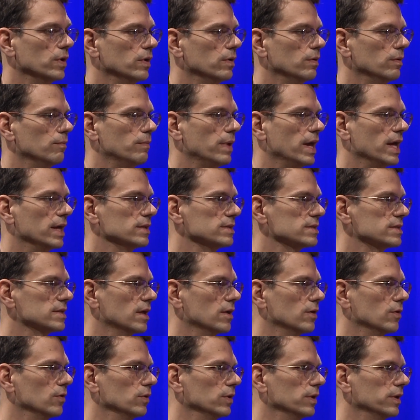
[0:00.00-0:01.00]
balance
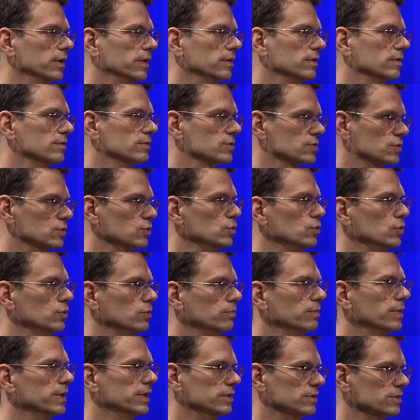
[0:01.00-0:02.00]
not only school,
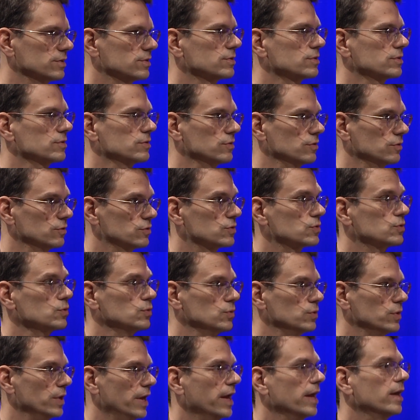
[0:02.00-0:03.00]
but just
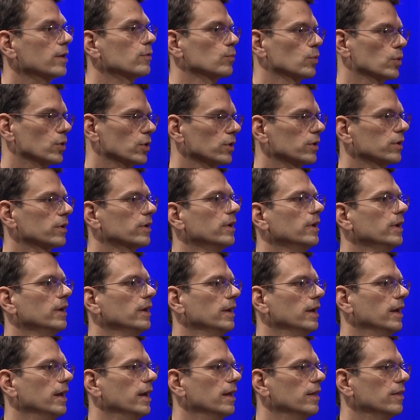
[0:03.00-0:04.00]
school and work,
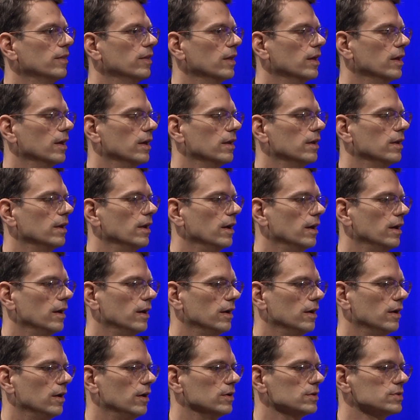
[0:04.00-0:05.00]
and then
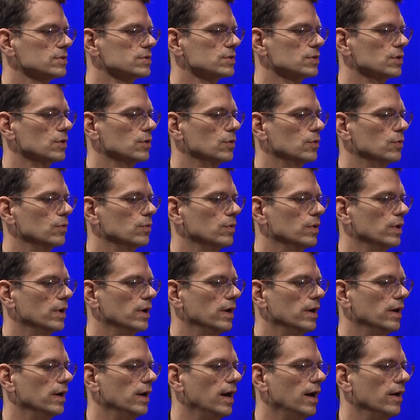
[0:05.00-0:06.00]

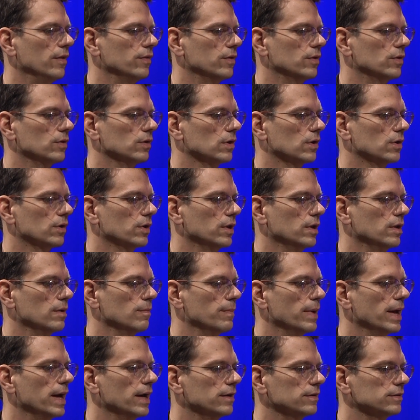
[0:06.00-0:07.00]
also how they're learning
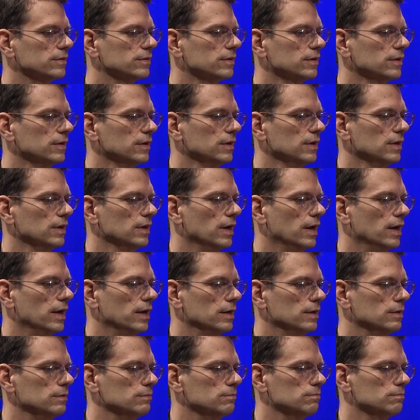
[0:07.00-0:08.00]
about
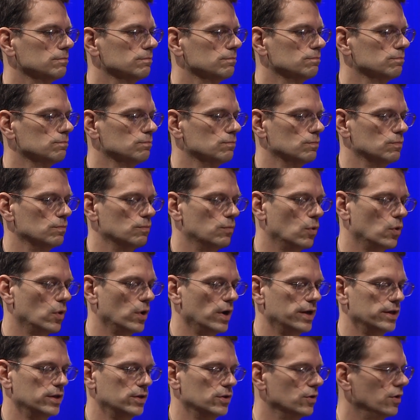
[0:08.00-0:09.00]

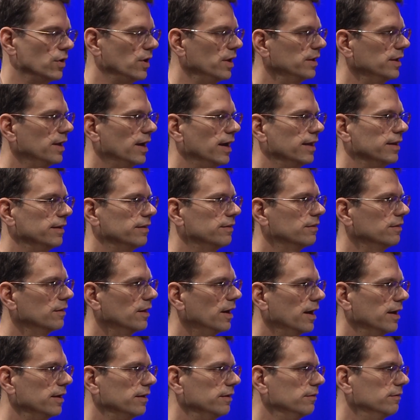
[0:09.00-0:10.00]

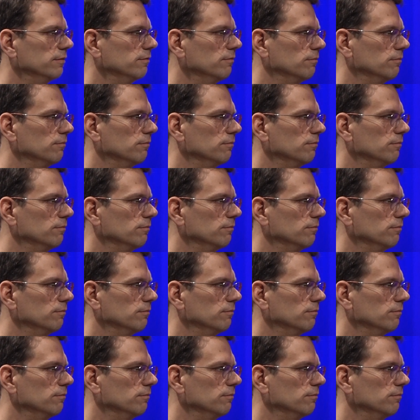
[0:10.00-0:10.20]
I